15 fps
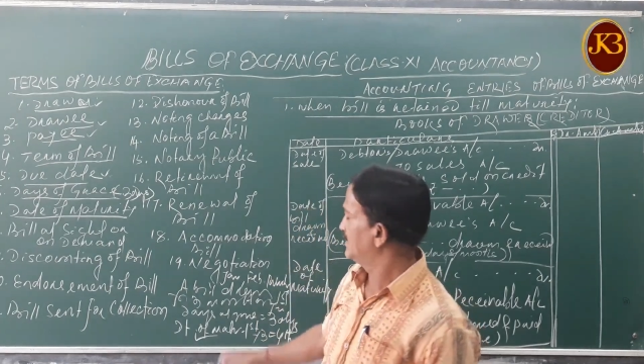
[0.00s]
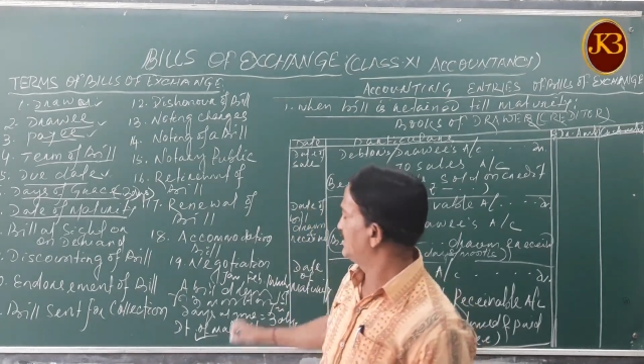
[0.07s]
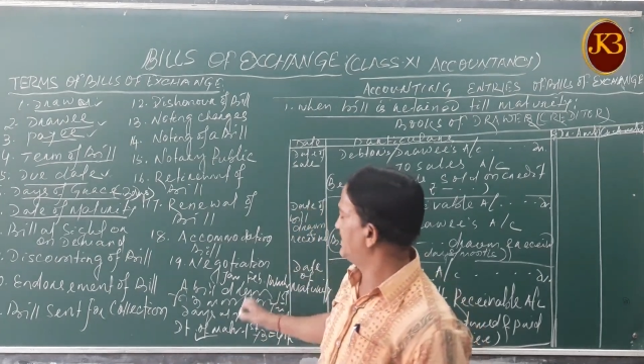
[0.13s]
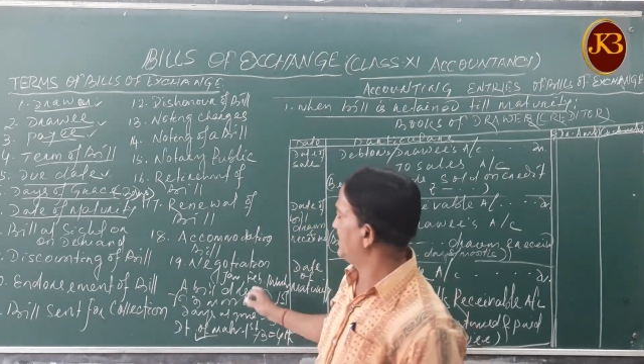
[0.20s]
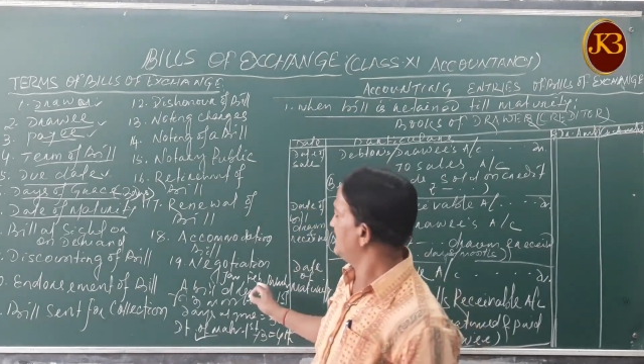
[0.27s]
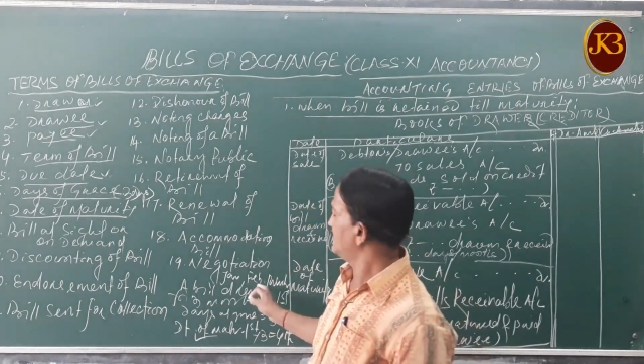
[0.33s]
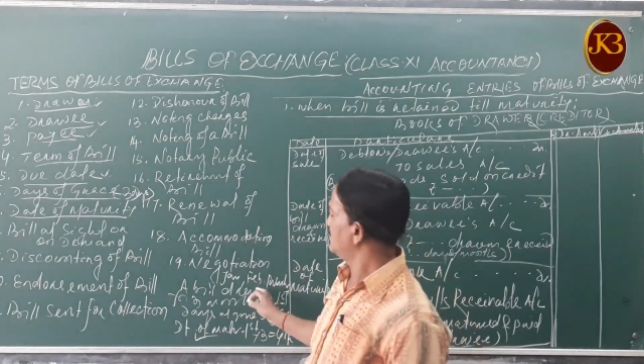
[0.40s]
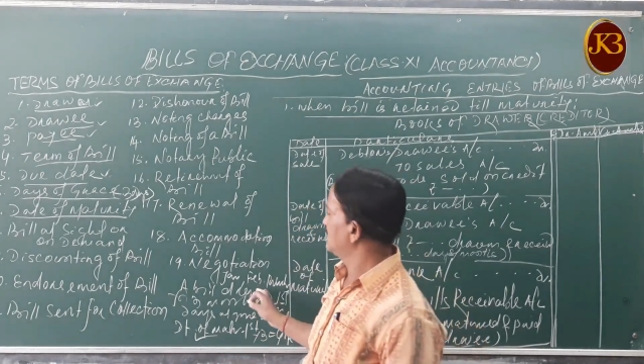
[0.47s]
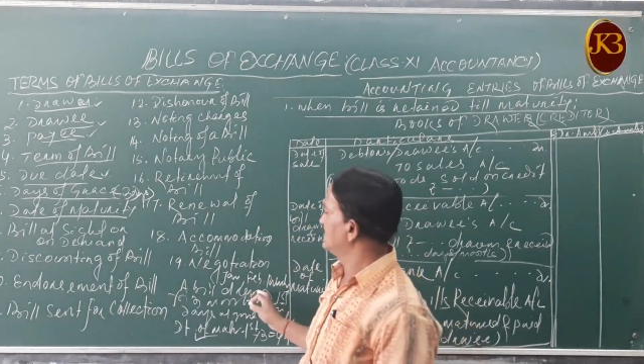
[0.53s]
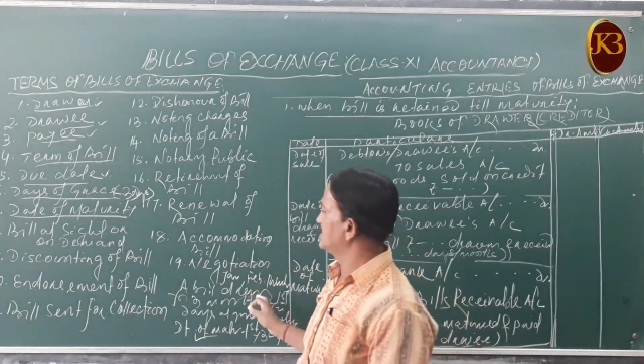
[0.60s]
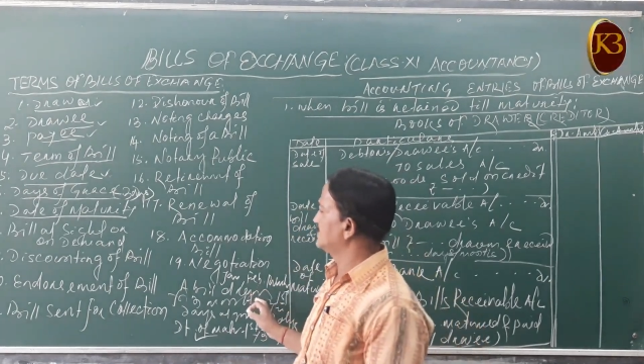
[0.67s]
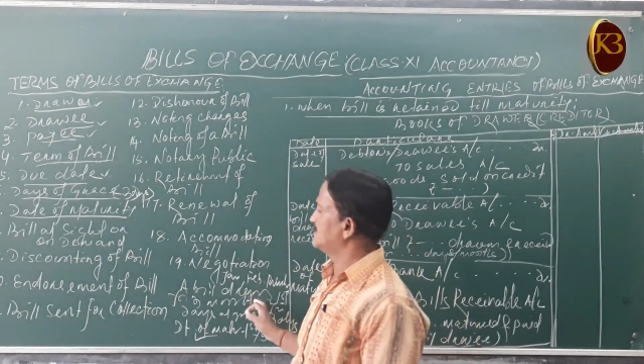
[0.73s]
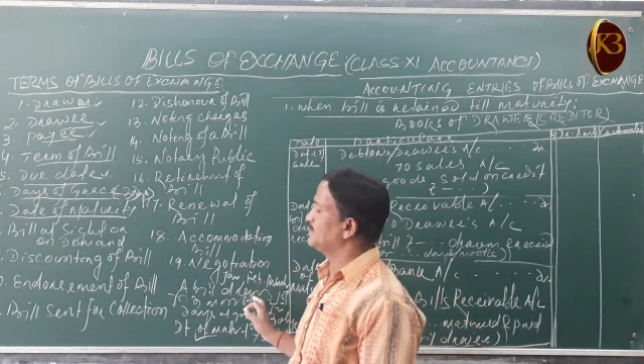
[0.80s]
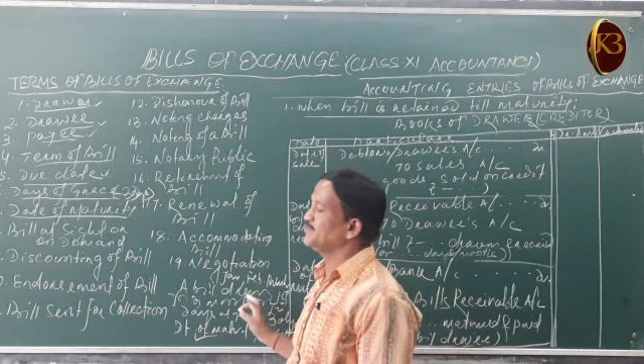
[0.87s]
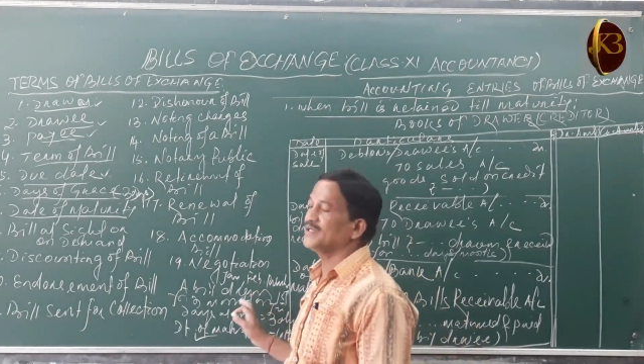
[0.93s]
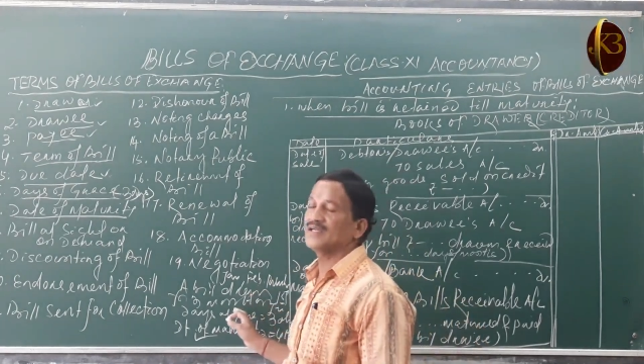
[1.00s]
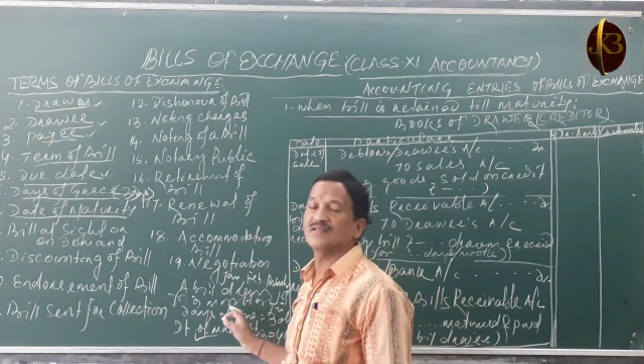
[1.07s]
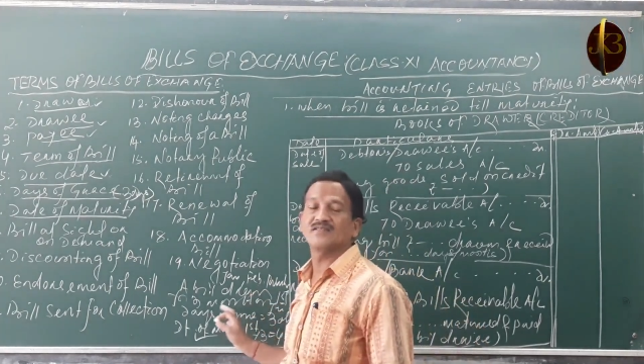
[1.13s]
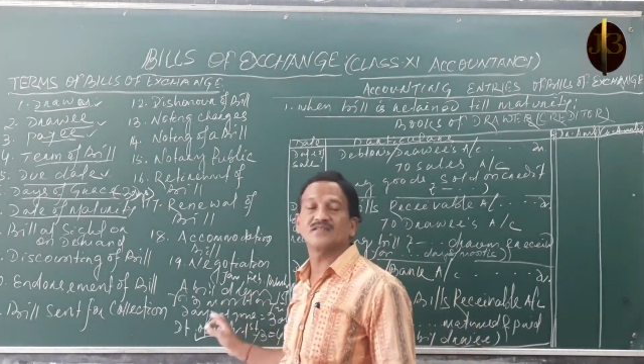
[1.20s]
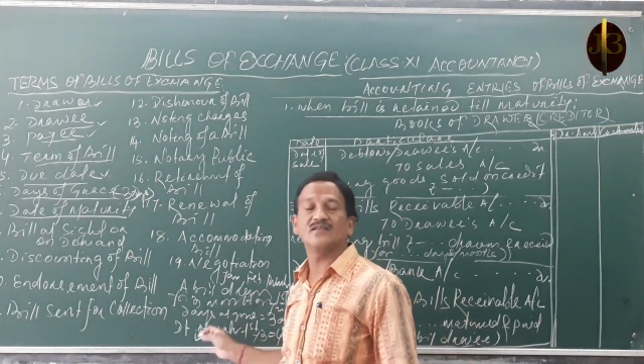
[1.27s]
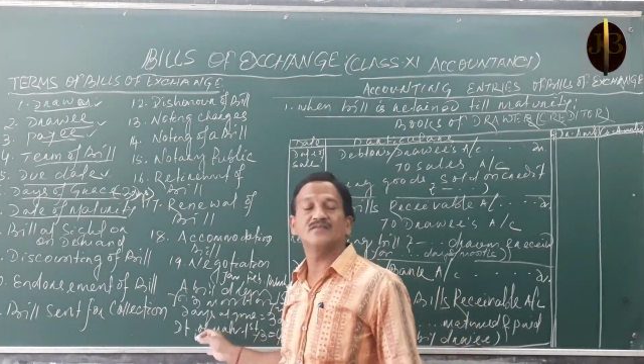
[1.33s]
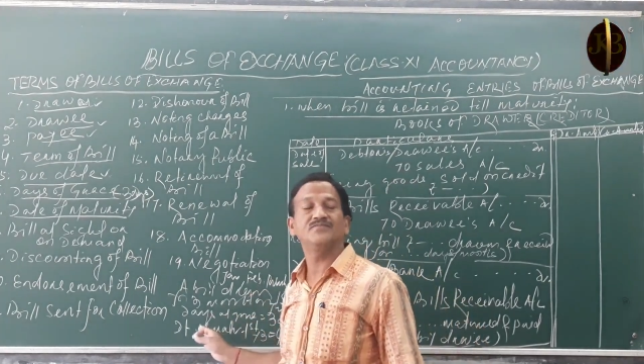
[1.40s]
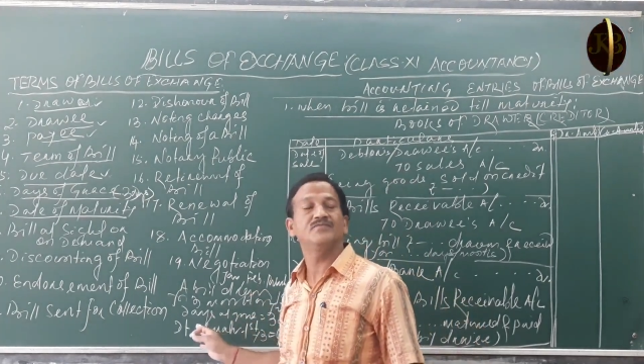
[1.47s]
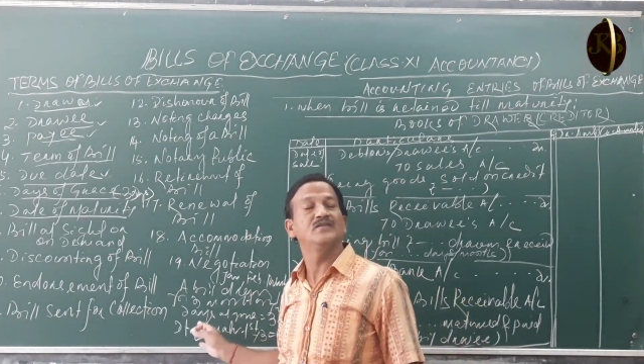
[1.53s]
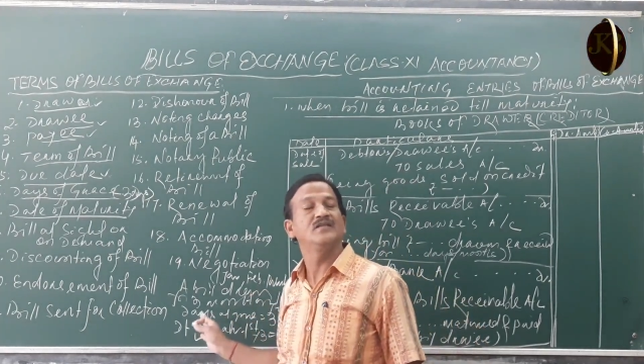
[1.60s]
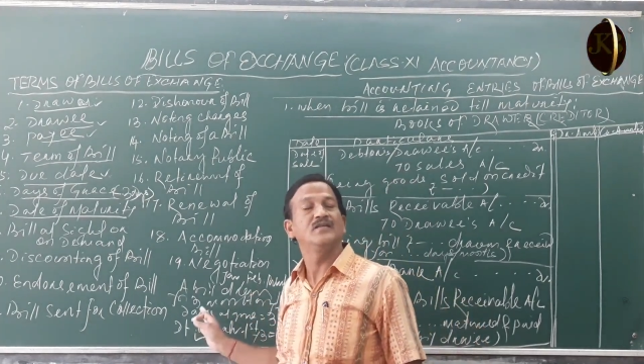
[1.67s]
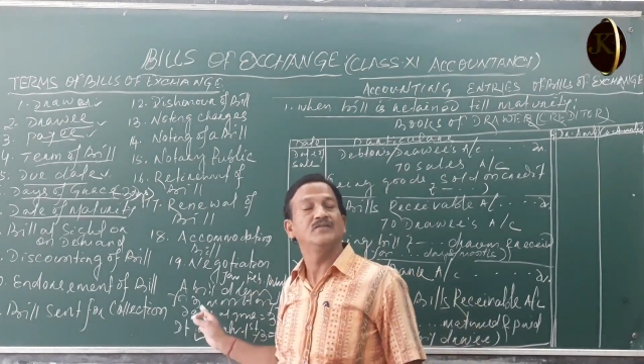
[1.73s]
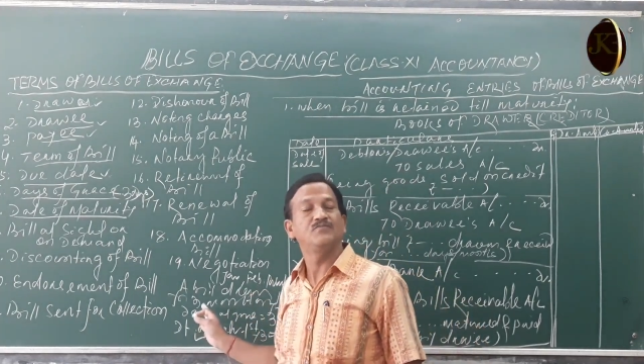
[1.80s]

Then the bills of